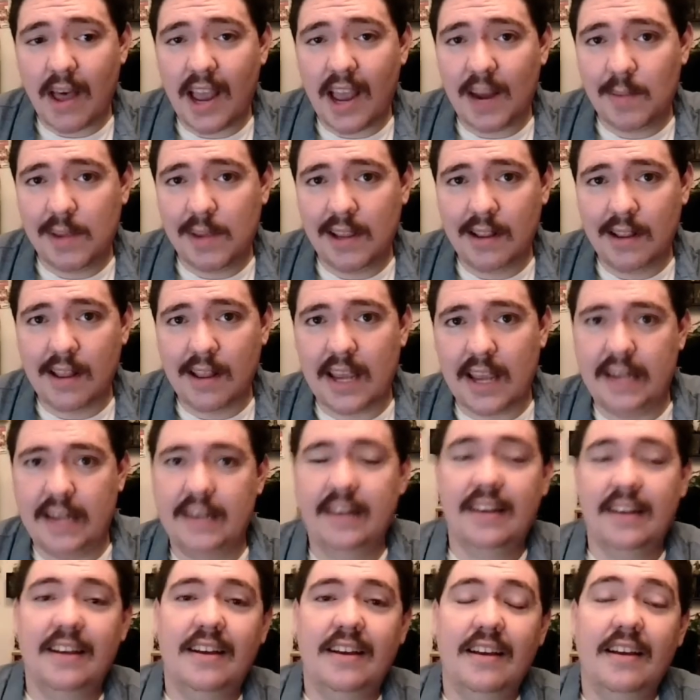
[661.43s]
me in line,
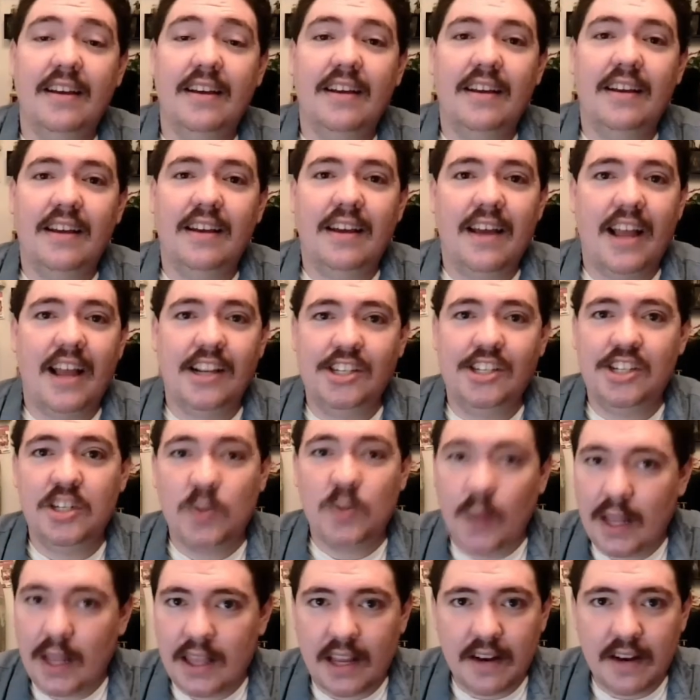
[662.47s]
and she's
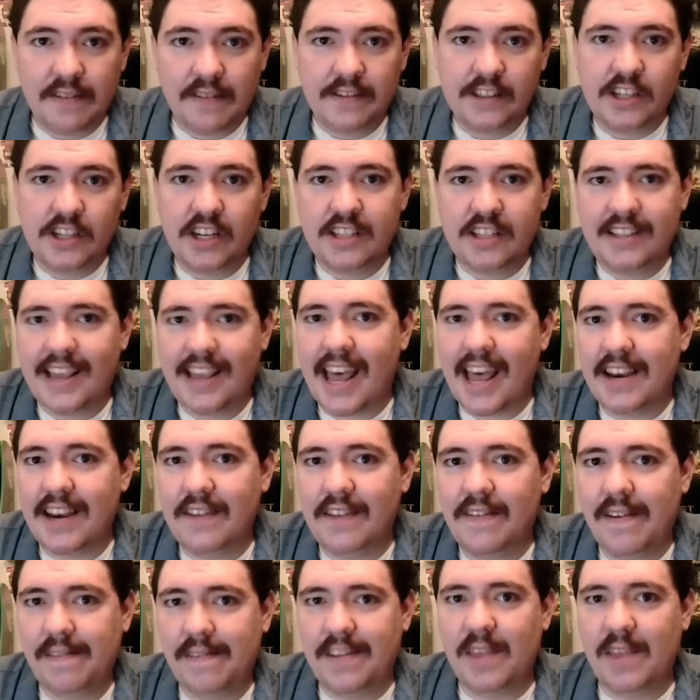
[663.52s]
waiting there for a good 10 to
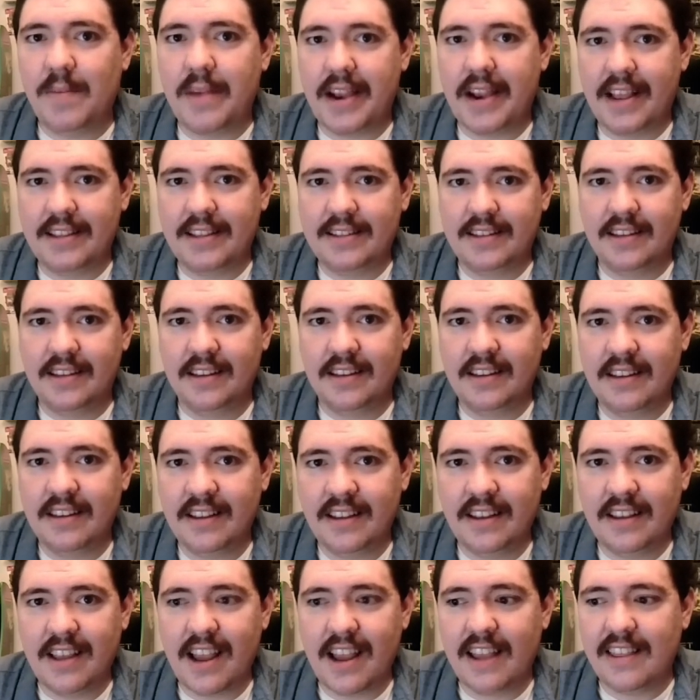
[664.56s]
15 minutes.
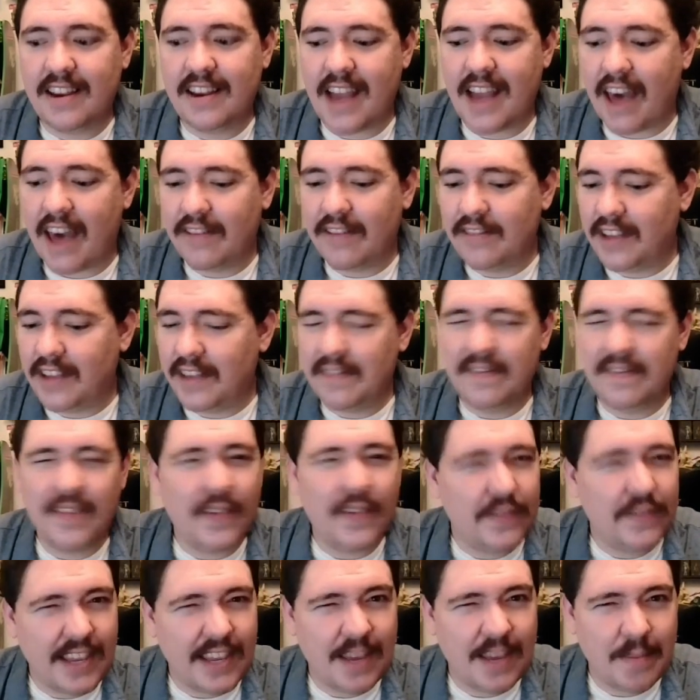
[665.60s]
And then after like
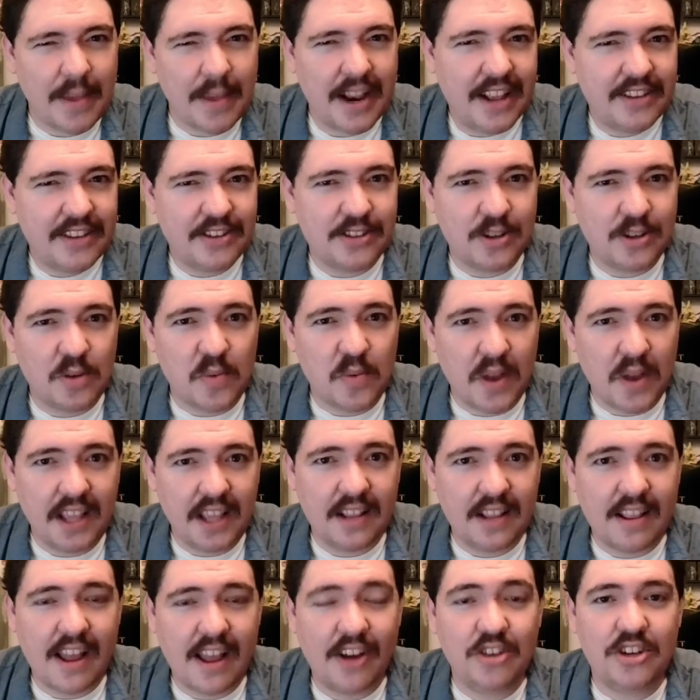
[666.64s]
15 minutes or so waiting in
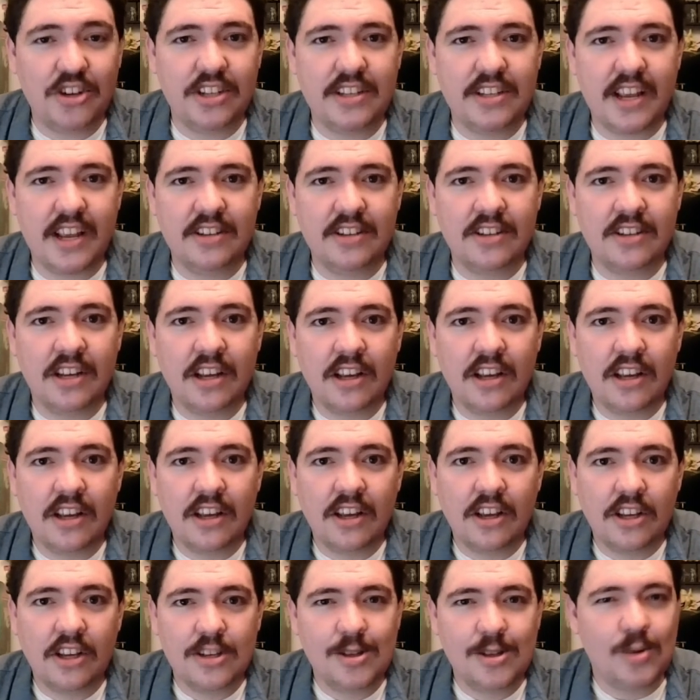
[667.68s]
line, she says,
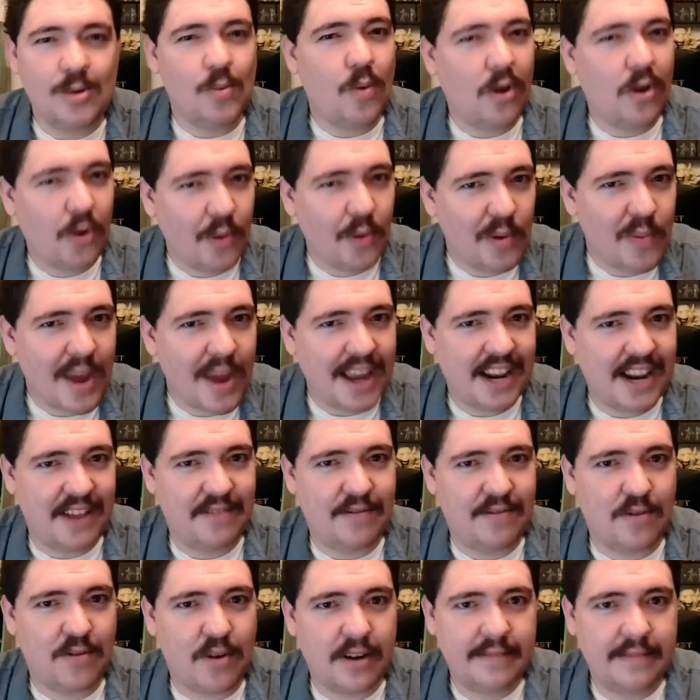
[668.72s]
"So what are we waiting
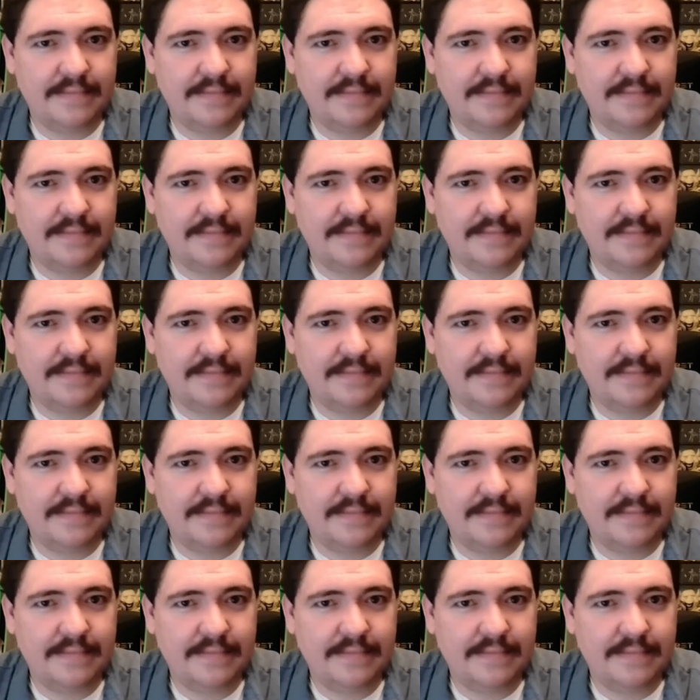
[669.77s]
for?"